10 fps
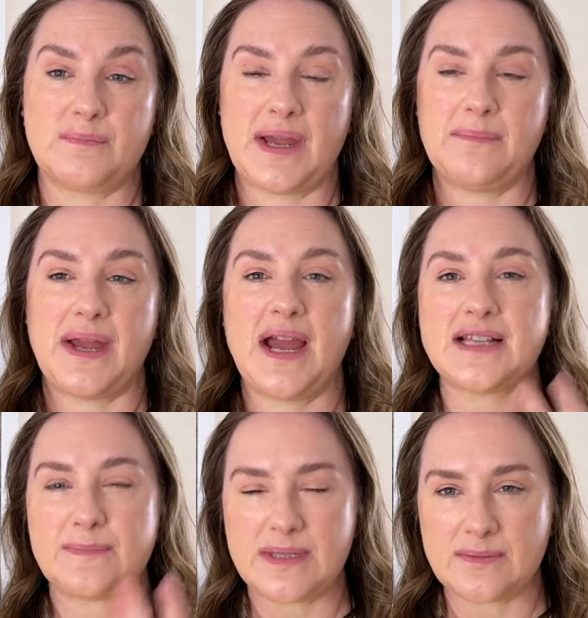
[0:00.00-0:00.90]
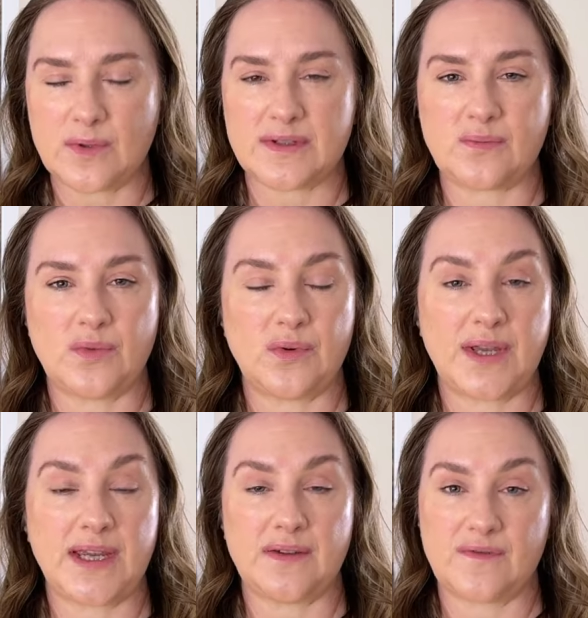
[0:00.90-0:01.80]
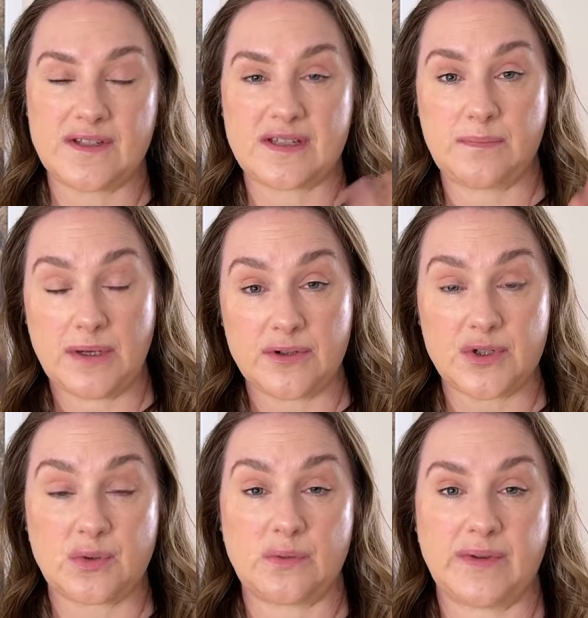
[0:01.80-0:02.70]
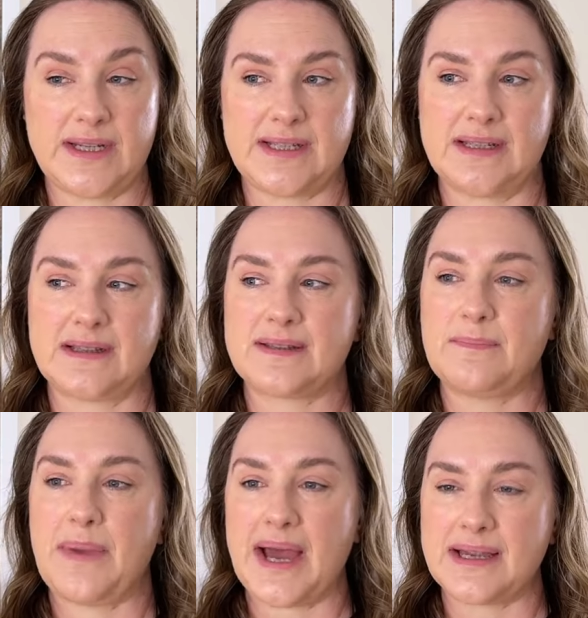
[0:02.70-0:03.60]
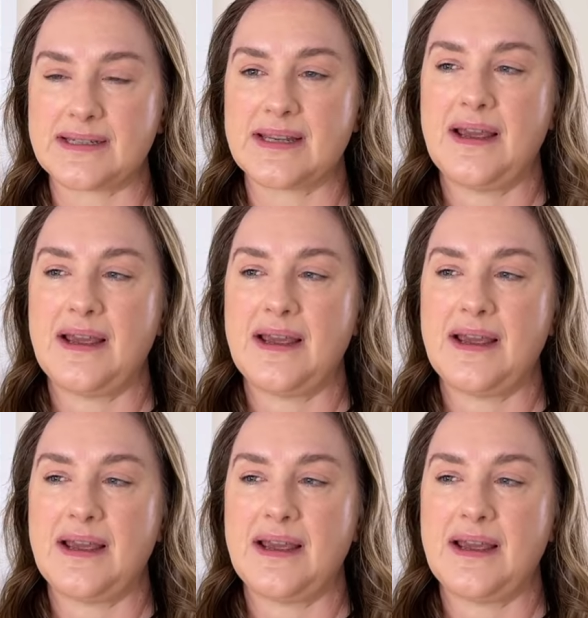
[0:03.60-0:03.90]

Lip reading: My husband wasn't walking it for spiritual reasons, but